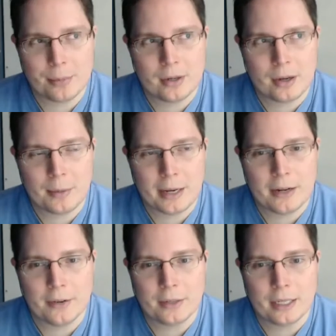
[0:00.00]
coming
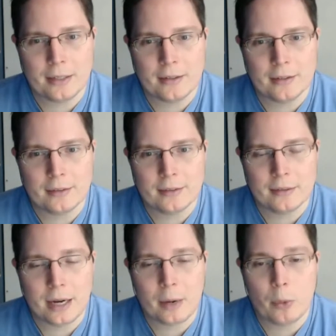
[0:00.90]
out and
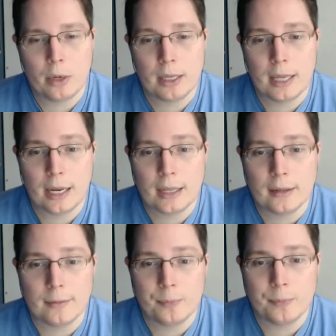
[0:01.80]
I want to get it
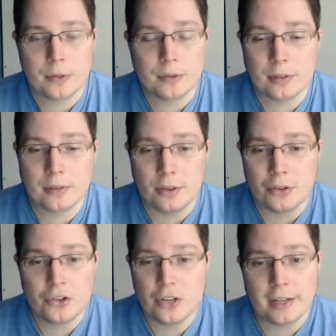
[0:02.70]
because he's the
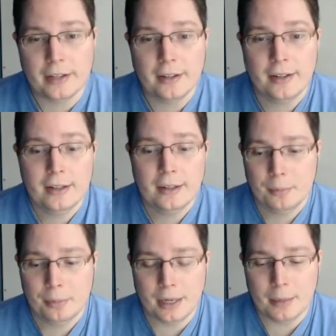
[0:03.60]
shit.
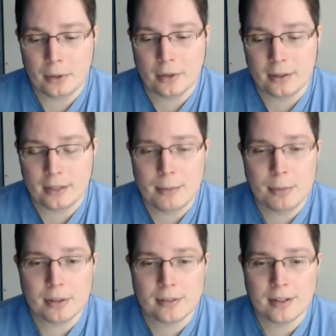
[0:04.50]
But I'm looking at the
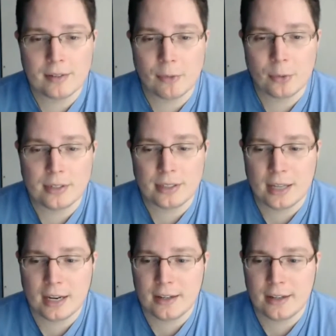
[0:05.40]
ebook, it's like fourteen
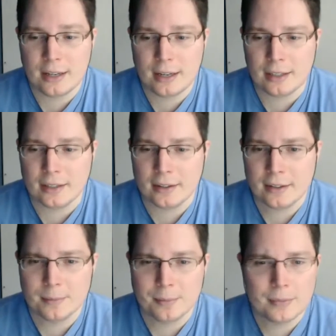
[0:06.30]
ninety-nine.
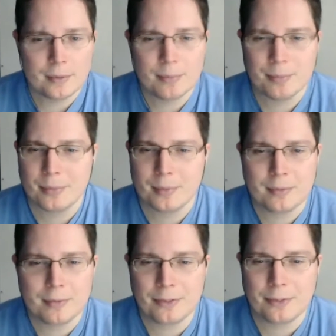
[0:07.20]

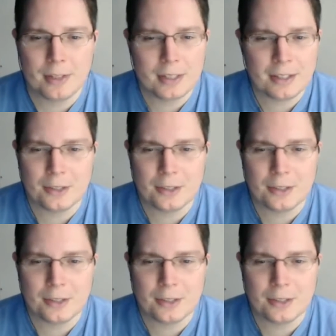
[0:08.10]
Fuck